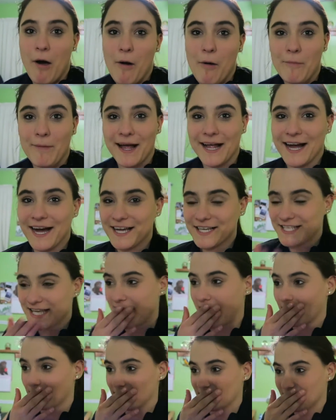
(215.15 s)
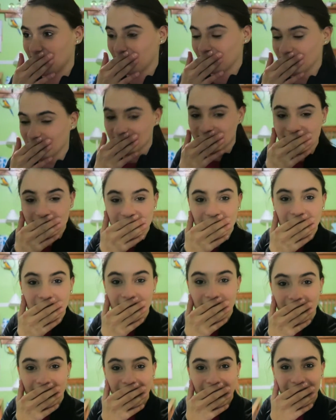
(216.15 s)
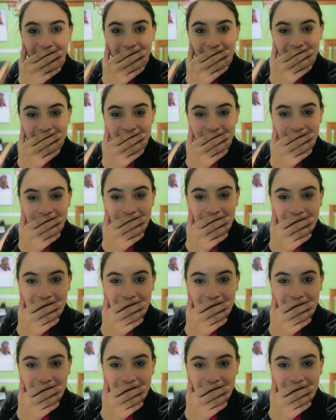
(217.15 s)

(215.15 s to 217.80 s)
oh my gosh, I can't believe this. And